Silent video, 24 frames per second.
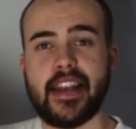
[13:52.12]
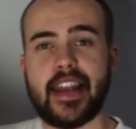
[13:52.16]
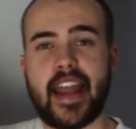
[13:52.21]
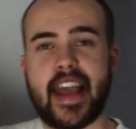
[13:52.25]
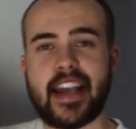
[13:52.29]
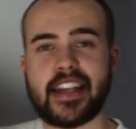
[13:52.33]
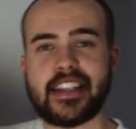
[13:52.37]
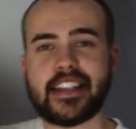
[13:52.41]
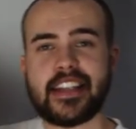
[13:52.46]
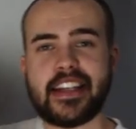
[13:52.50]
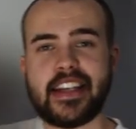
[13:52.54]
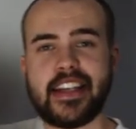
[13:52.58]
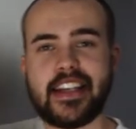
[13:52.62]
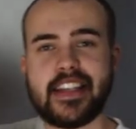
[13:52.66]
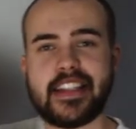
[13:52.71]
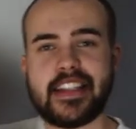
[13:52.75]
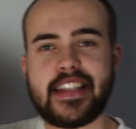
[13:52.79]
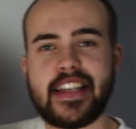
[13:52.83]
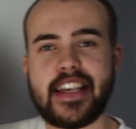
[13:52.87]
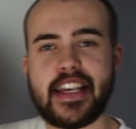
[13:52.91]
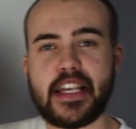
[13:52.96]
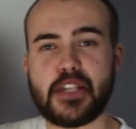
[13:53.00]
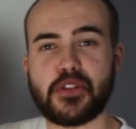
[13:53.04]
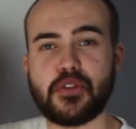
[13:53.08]
Next is
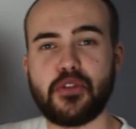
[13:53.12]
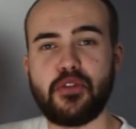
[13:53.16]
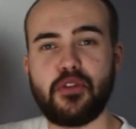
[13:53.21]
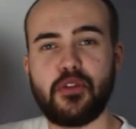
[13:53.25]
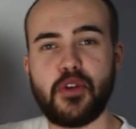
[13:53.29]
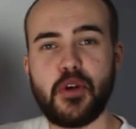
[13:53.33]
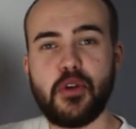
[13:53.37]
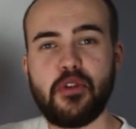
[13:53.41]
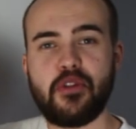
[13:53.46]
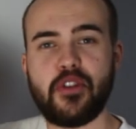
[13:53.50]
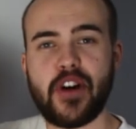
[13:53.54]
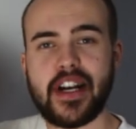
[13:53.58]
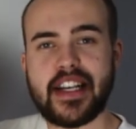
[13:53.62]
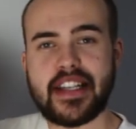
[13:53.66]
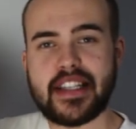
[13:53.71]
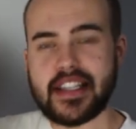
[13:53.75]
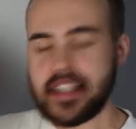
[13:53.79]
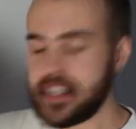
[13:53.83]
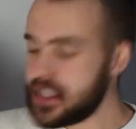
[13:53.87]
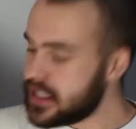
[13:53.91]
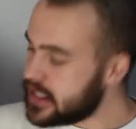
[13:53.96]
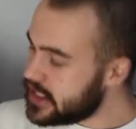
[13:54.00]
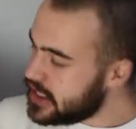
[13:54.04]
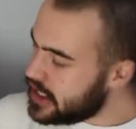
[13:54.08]
this Foo
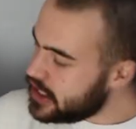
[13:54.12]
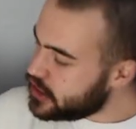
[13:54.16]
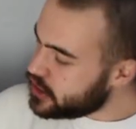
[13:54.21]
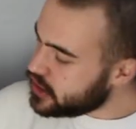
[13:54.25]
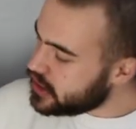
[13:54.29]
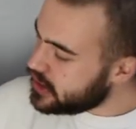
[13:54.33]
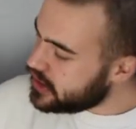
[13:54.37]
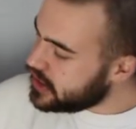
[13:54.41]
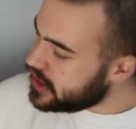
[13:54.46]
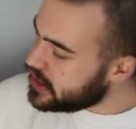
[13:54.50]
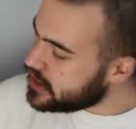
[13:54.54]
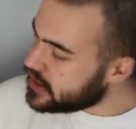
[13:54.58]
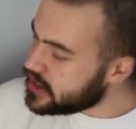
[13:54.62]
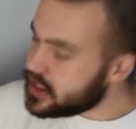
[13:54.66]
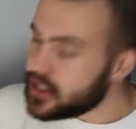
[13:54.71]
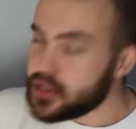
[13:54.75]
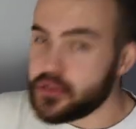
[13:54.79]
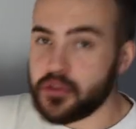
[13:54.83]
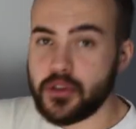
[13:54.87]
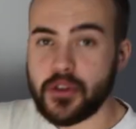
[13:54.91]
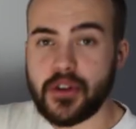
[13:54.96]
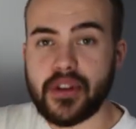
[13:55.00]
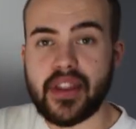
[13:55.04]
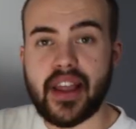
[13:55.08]
Fighters t-shirt. This
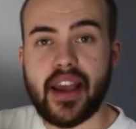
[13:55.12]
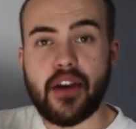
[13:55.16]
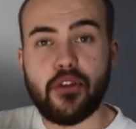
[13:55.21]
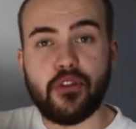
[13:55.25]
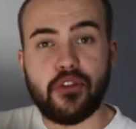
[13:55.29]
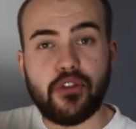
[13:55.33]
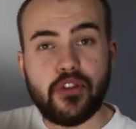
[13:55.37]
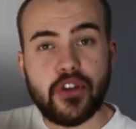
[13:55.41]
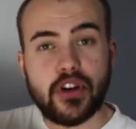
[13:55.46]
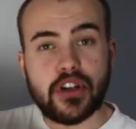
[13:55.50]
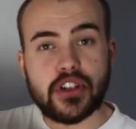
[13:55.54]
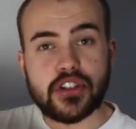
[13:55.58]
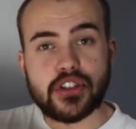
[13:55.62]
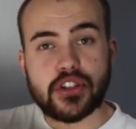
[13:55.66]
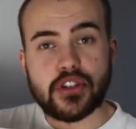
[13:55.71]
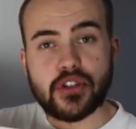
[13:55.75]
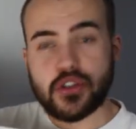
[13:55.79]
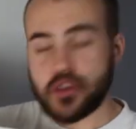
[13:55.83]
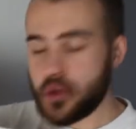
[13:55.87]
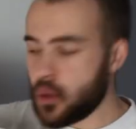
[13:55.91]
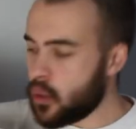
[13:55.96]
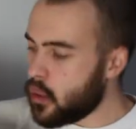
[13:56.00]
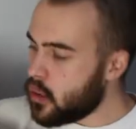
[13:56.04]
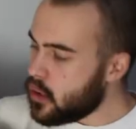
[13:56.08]
is for their
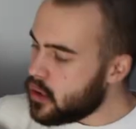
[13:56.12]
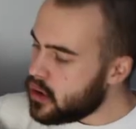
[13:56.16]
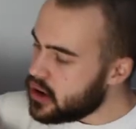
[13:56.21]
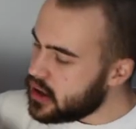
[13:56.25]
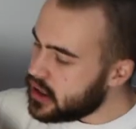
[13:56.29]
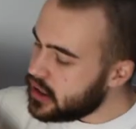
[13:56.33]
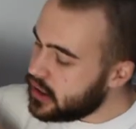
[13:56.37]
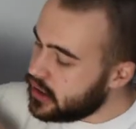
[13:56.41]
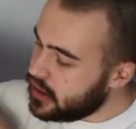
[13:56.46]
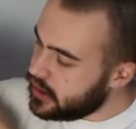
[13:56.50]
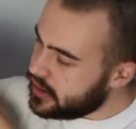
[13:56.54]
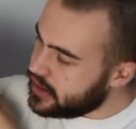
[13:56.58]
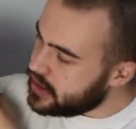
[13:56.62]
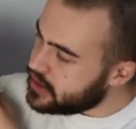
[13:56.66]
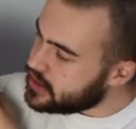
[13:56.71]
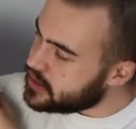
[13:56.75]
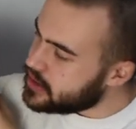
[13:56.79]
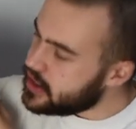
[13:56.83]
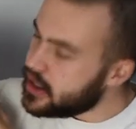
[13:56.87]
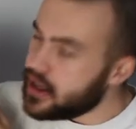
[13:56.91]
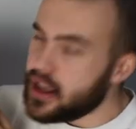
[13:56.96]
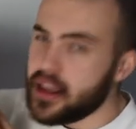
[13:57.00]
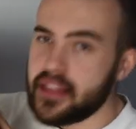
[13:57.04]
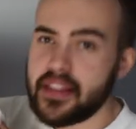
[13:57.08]
first tour. This,
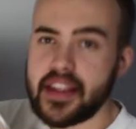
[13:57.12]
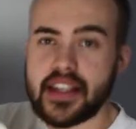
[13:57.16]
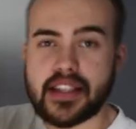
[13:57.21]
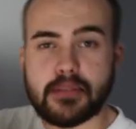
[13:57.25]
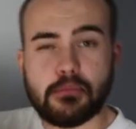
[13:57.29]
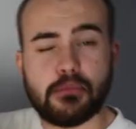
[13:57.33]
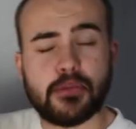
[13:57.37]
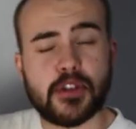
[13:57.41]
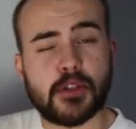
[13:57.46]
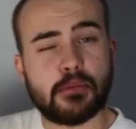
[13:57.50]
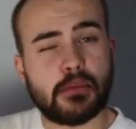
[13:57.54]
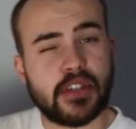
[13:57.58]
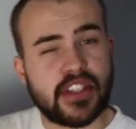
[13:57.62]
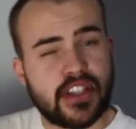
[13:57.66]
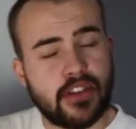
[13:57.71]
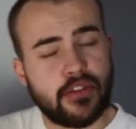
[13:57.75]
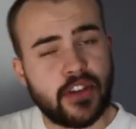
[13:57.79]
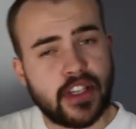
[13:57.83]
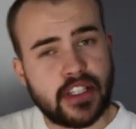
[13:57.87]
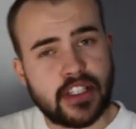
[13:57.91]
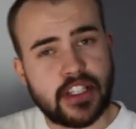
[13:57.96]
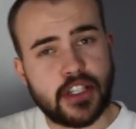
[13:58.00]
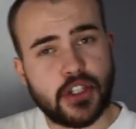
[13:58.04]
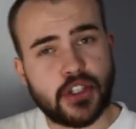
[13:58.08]
uh, this
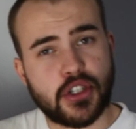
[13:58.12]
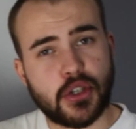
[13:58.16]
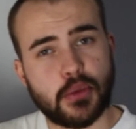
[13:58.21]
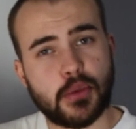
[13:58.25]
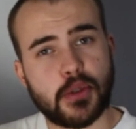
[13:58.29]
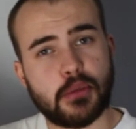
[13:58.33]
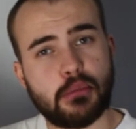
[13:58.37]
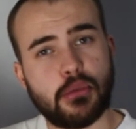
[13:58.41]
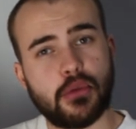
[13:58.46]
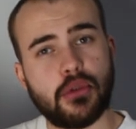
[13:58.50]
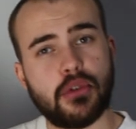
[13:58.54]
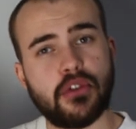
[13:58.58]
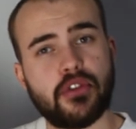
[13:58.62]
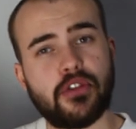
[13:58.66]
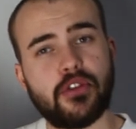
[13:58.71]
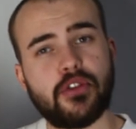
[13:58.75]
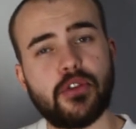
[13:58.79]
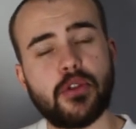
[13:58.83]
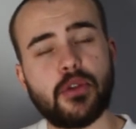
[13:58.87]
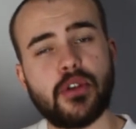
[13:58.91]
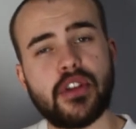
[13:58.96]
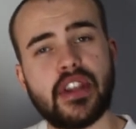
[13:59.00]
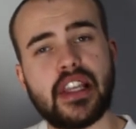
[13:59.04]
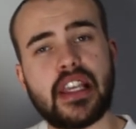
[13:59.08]
specific t-shirt was bought
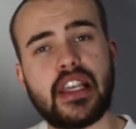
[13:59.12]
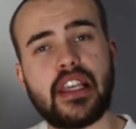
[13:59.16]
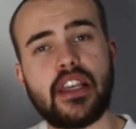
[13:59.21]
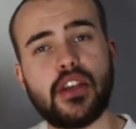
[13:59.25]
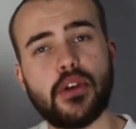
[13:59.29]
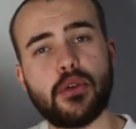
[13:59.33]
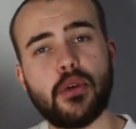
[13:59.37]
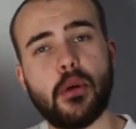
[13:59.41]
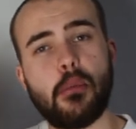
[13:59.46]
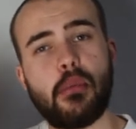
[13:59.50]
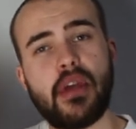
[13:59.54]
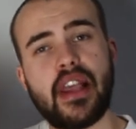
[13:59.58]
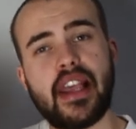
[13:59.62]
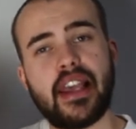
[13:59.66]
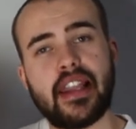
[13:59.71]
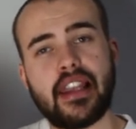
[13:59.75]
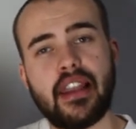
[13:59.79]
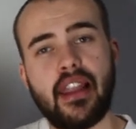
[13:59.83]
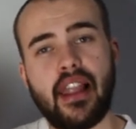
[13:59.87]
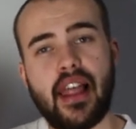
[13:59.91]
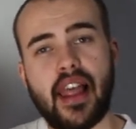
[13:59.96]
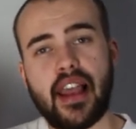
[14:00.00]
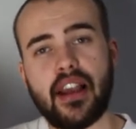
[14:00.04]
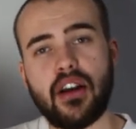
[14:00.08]
for the
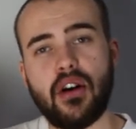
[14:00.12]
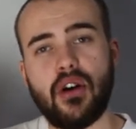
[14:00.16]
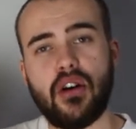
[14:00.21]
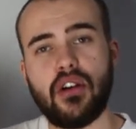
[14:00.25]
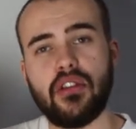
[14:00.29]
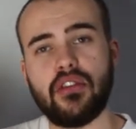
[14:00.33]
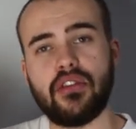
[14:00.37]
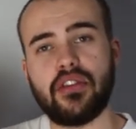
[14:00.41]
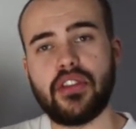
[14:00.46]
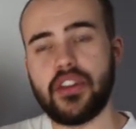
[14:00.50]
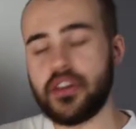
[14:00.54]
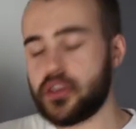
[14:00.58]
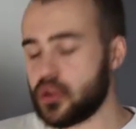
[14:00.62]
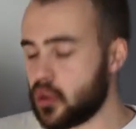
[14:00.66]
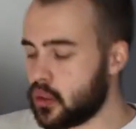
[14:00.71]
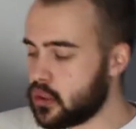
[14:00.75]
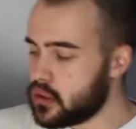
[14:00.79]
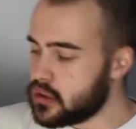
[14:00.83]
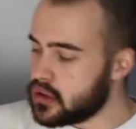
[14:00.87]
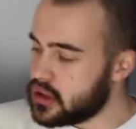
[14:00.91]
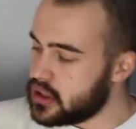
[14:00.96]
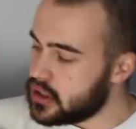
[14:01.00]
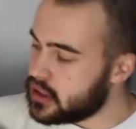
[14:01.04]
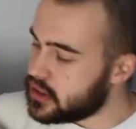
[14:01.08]
European leg of the
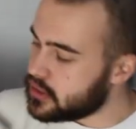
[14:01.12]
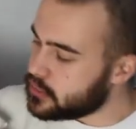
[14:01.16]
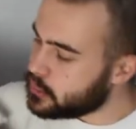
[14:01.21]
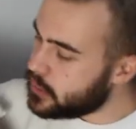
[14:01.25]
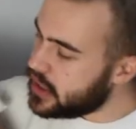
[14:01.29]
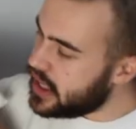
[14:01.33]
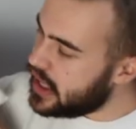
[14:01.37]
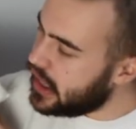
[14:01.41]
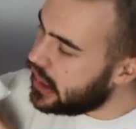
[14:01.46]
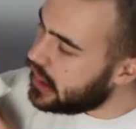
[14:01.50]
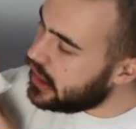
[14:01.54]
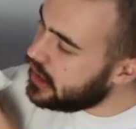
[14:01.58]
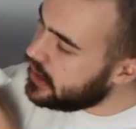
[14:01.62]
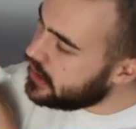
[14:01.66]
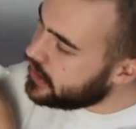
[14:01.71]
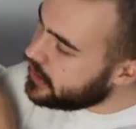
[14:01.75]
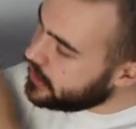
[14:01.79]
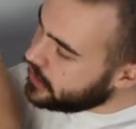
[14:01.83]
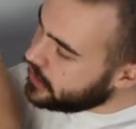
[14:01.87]
tour as well.